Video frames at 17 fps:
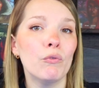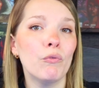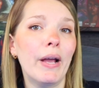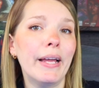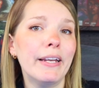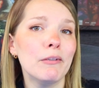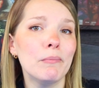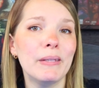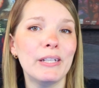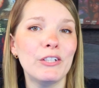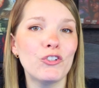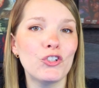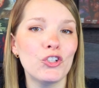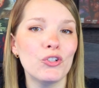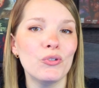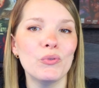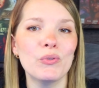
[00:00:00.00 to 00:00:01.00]
Randomly
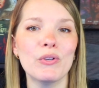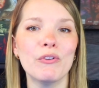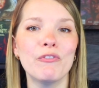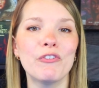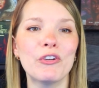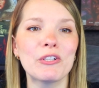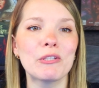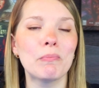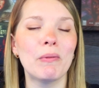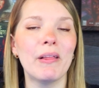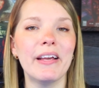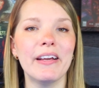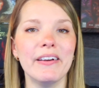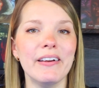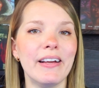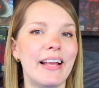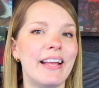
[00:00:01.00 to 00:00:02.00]
choose a first
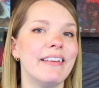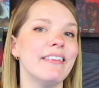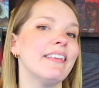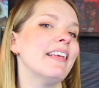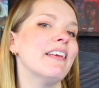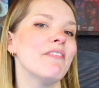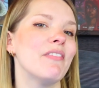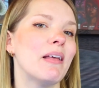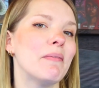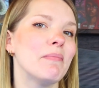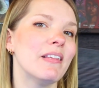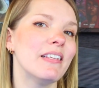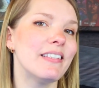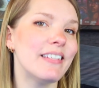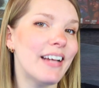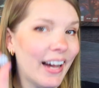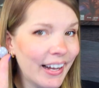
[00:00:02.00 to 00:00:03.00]
player and give them the
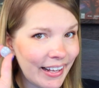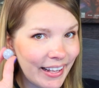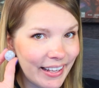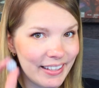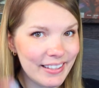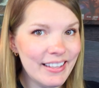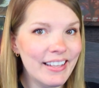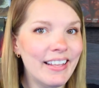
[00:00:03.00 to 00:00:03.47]
die.